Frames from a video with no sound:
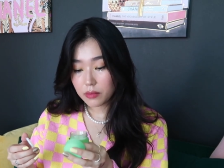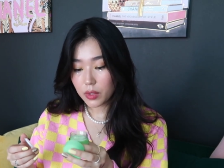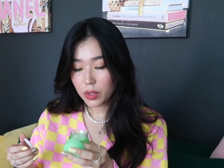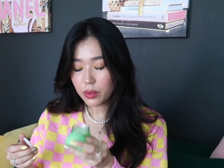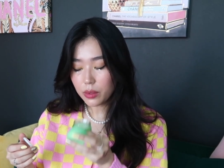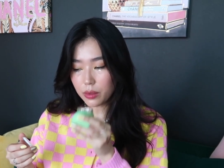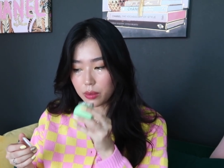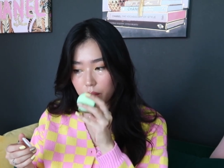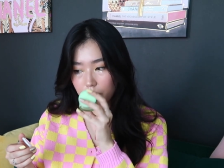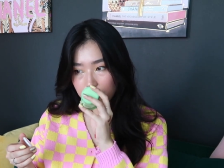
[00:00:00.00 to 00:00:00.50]

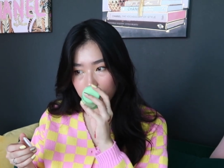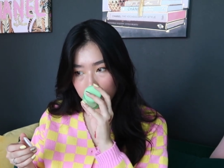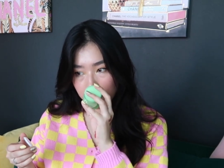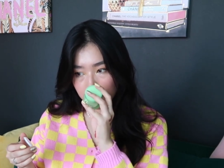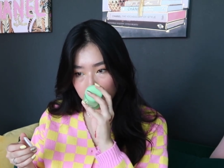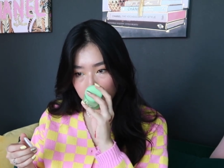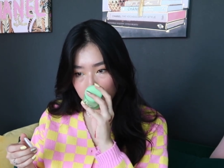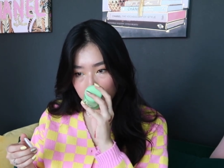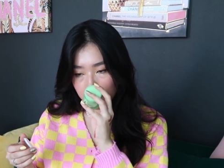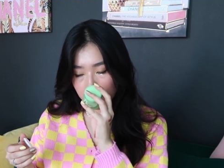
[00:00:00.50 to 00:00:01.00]
Ooh.
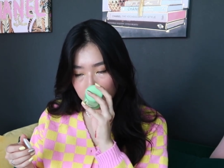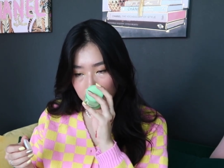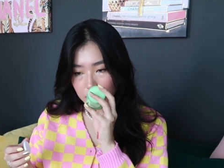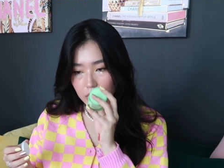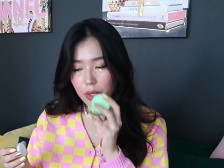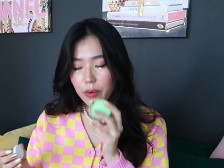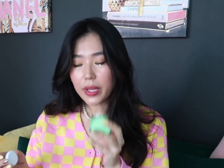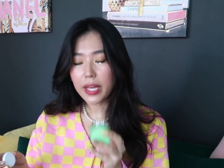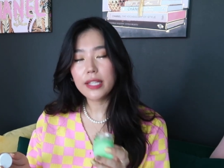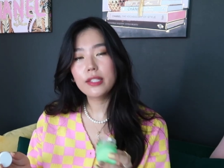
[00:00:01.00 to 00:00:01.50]

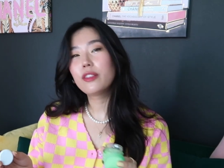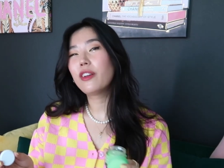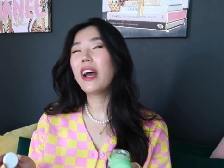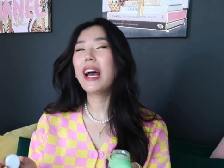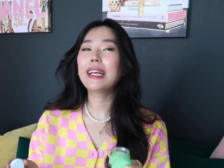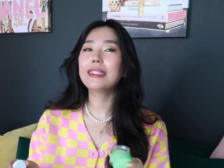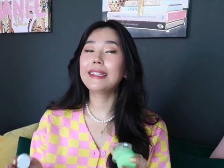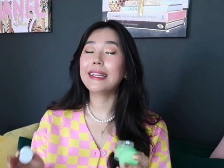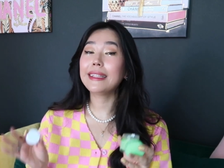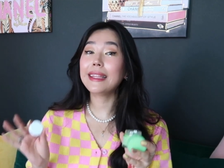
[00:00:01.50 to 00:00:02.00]
Okay, so it
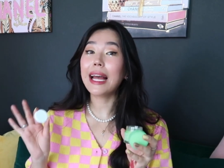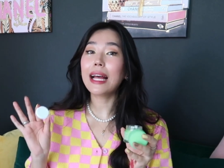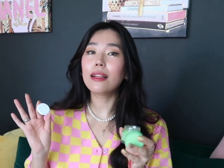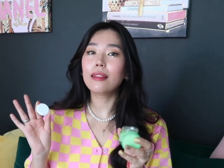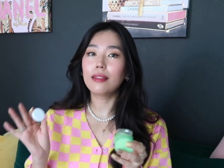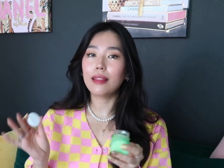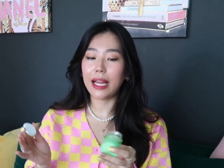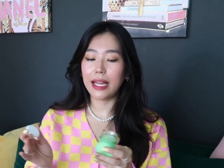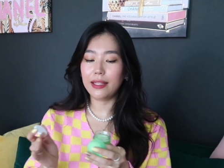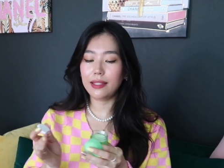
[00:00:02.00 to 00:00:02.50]
has like
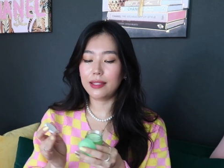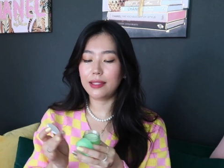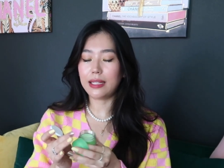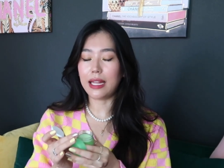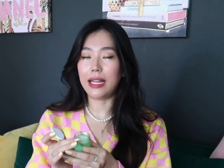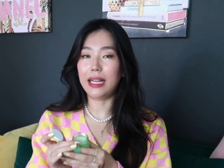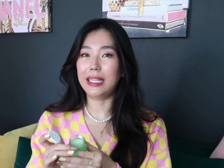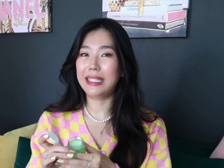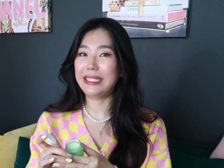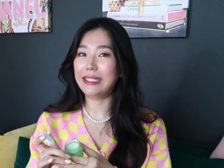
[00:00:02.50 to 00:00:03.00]
that light
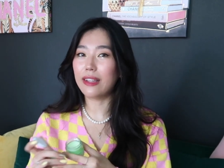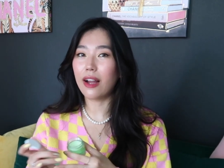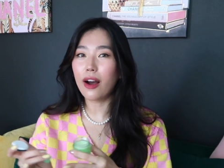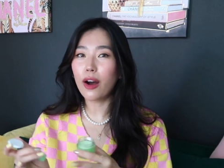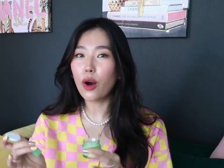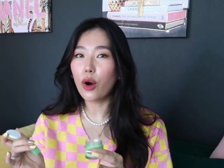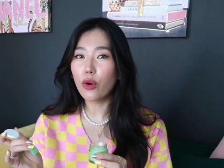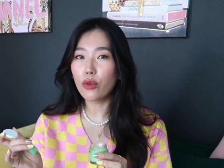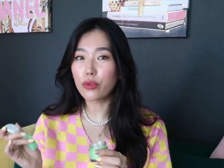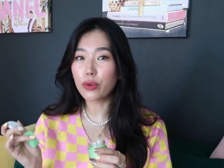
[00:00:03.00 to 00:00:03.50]
scent. It's
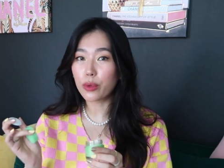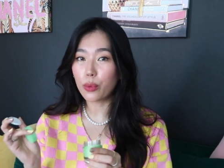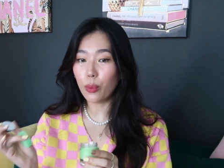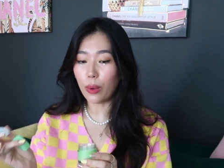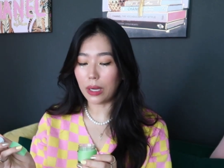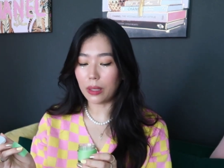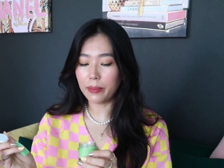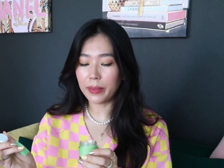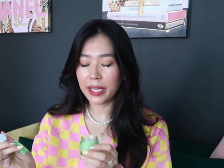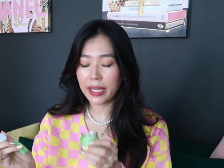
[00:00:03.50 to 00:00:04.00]
not
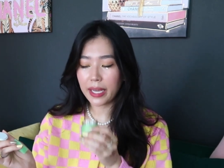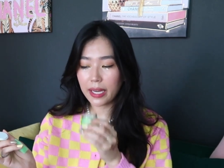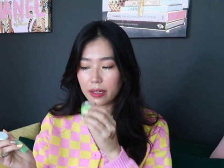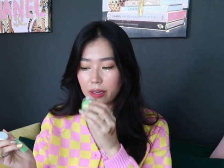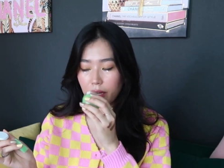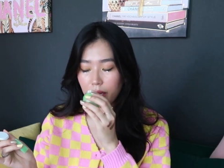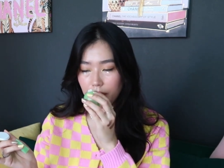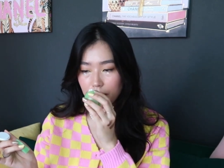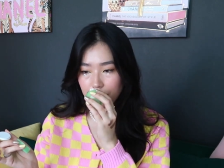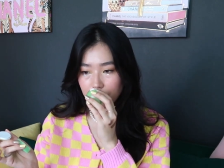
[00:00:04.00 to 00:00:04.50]
overwhelming at
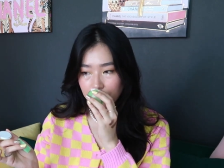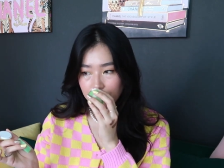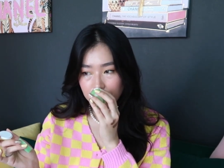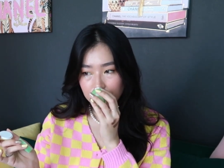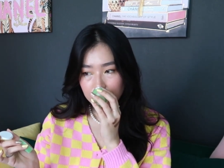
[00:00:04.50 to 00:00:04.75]
all.